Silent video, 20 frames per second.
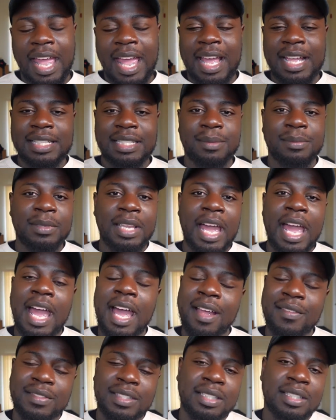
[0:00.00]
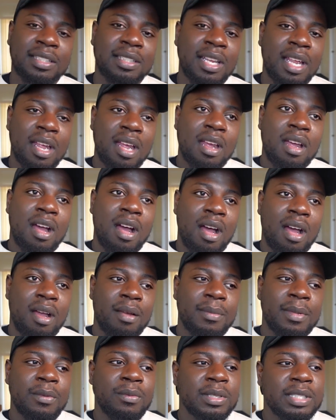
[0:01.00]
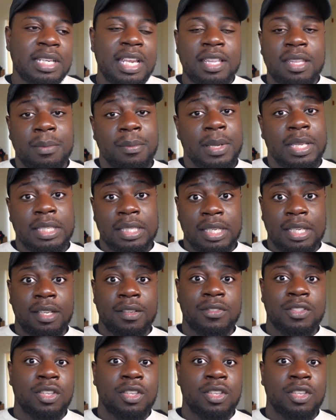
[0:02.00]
had some laughs, and um, it was nothing but love.